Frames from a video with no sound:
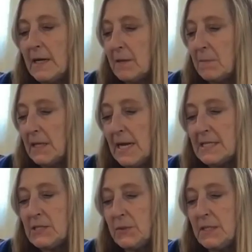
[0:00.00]
i think my
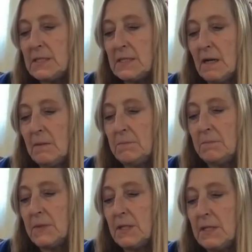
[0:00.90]
last one is um,